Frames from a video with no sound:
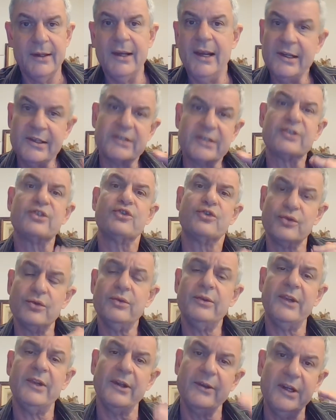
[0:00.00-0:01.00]
It's
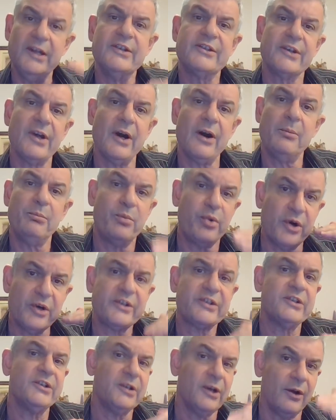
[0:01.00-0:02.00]
true that these are
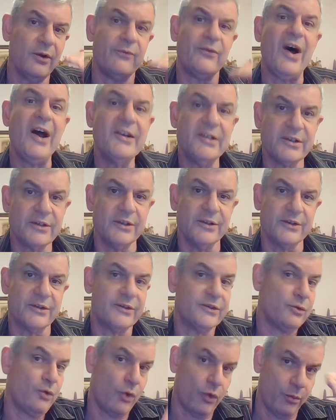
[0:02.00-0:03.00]
personal
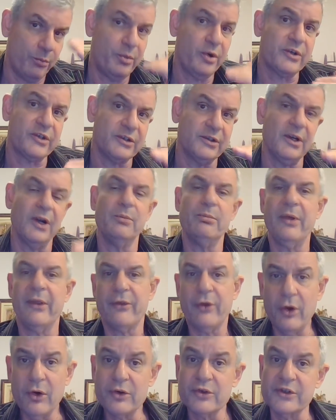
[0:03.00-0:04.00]
vices or personal
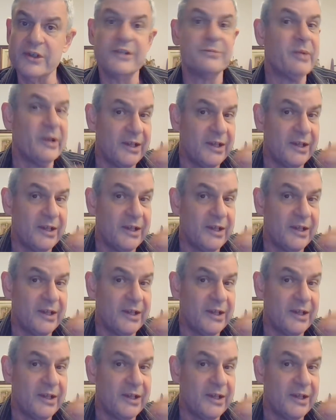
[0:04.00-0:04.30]
pathologies,